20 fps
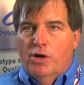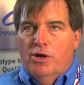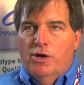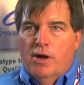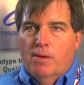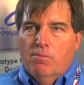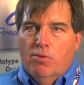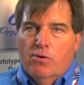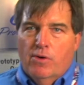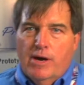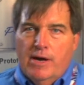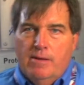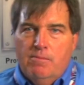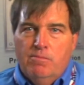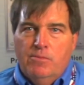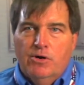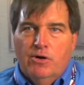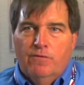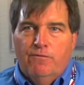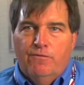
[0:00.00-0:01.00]
number eight
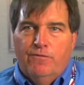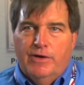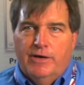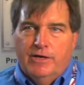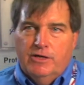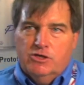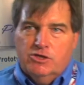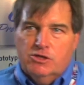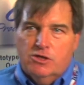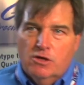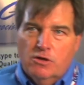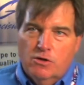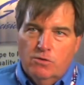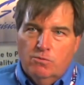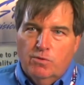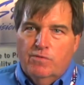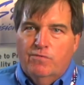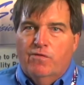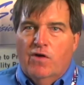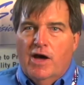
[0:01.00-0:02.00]
mirror finish
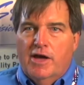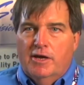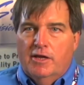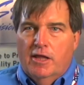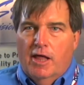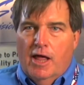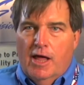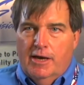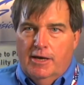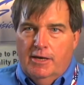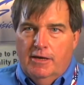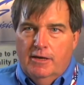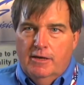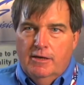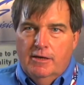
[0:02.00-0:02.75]
with vinyl on it.